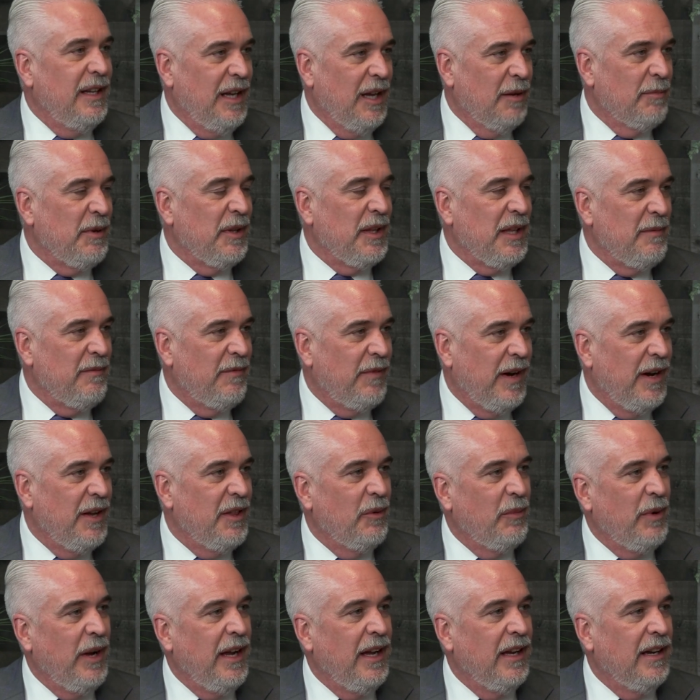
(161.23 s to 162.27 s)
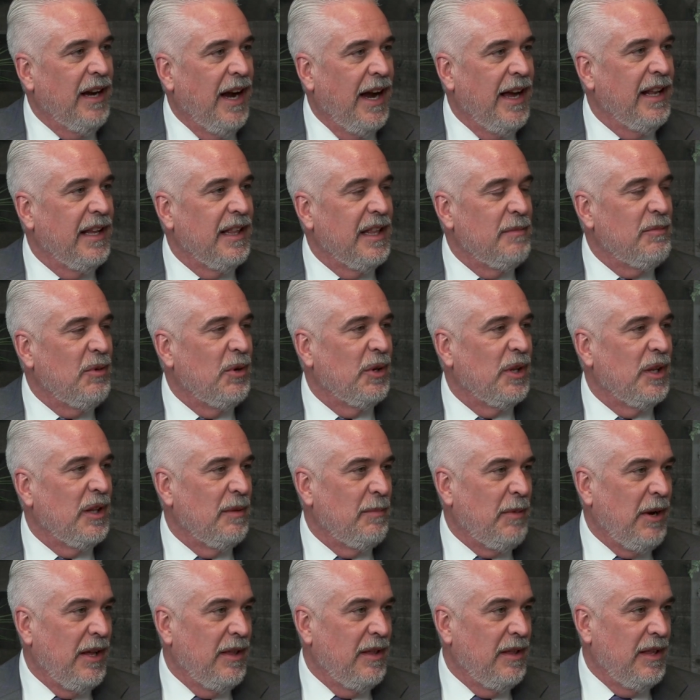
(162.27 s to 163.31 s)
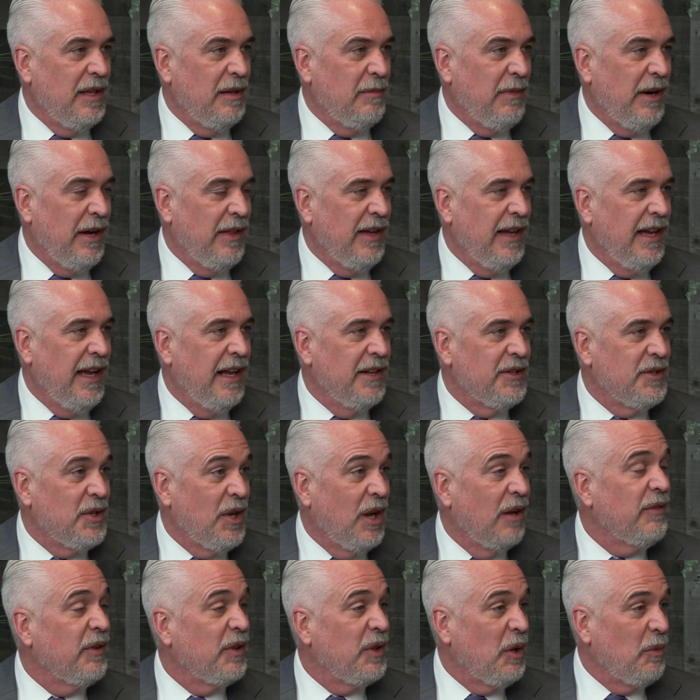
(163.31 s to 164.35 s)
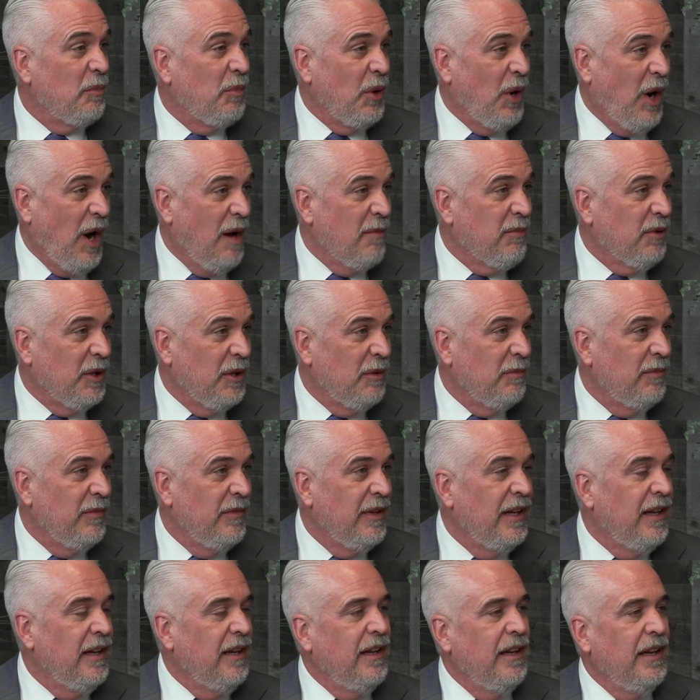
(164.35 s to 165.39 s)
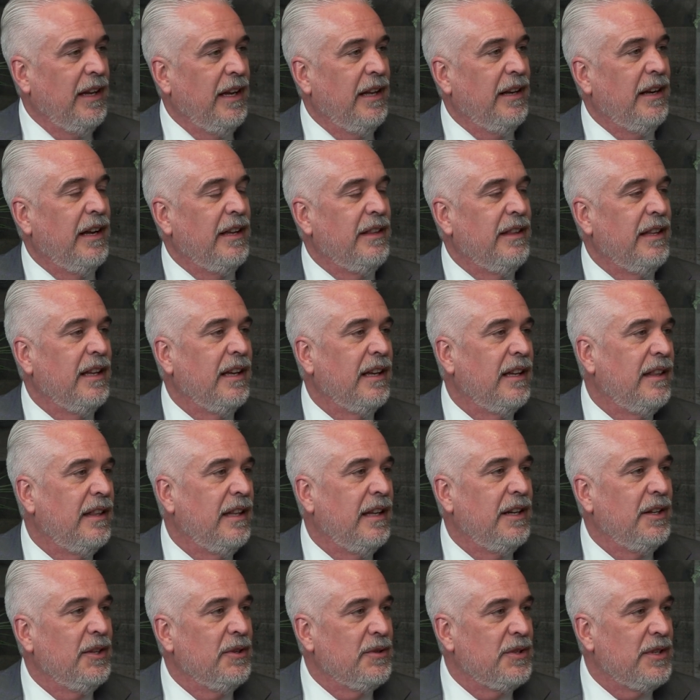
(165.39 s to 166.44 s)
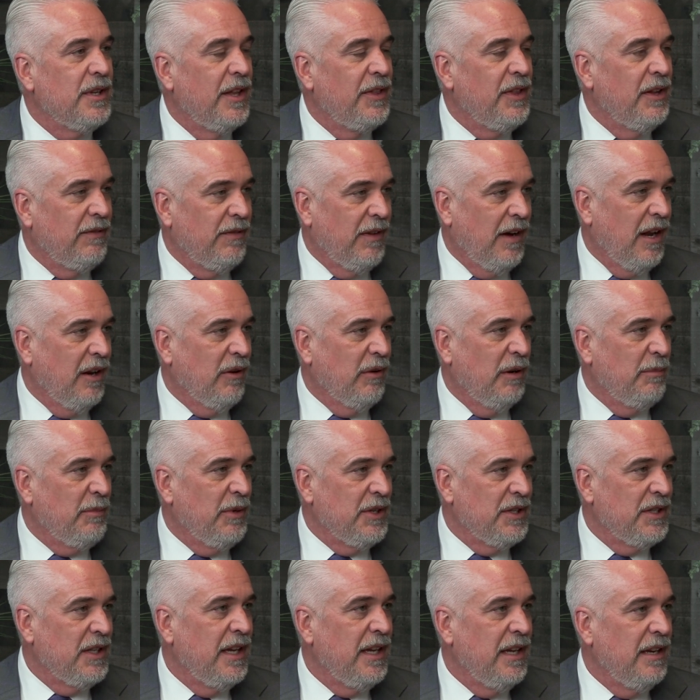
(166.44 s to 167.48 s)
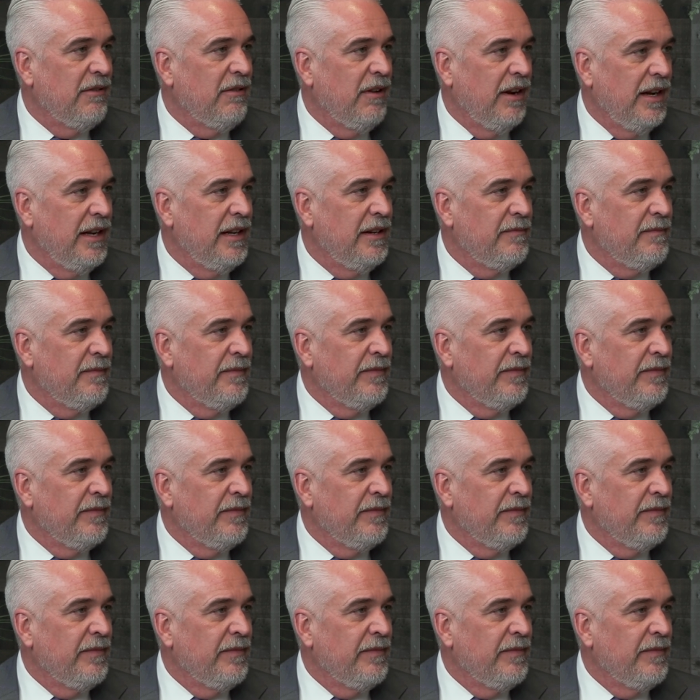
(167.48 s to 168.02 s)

helping them find the way, guiding them, holding them by, them by the hand, solving their problem. And I think then you said the follow up is key, right?